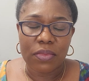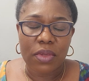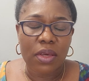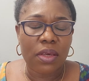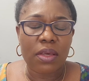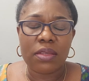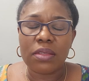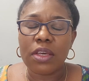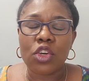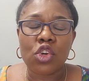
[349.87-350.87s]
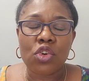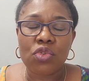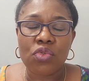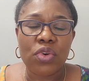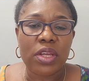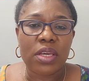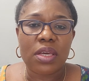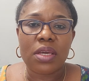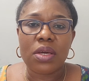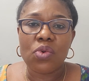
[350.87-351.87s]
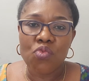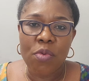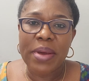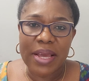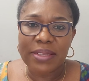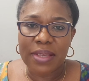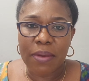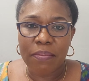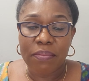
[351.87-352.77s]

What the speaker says: He is a chronic womanizer.